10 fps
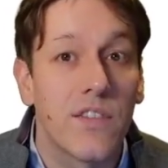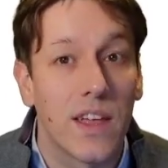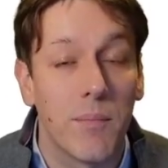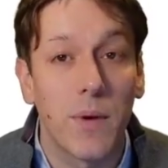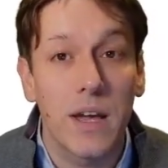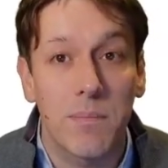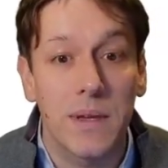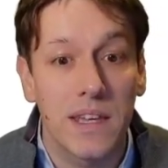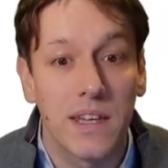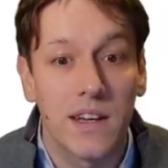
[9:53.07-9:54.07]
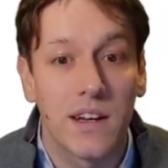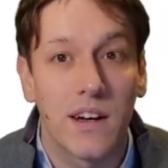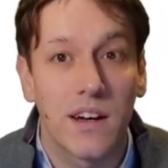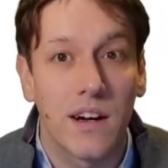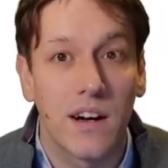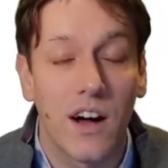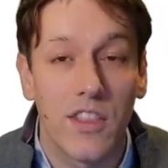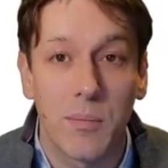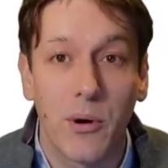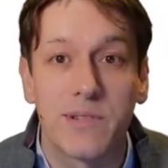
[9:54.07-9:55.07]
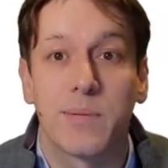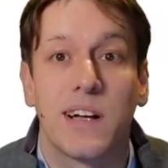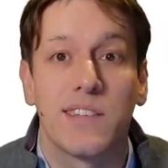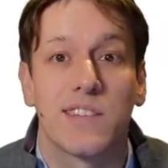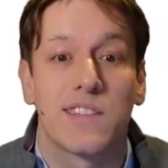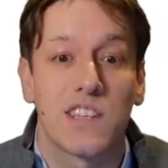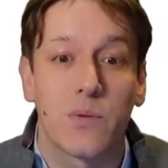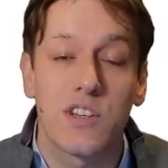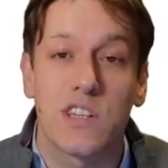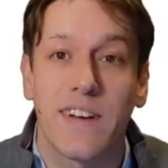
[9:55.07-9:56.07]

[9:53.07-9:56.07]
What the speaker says: There might be other possible answers to this question